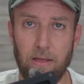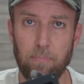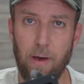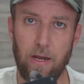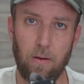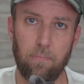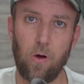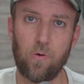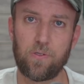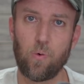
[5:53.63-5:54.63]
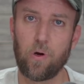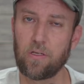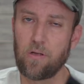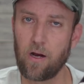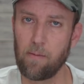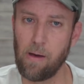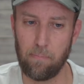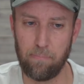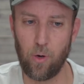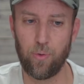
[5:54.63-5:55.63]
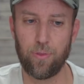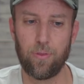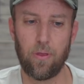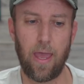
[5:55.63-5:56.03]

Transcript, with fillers: of the binding post, so we're gonna talk about both.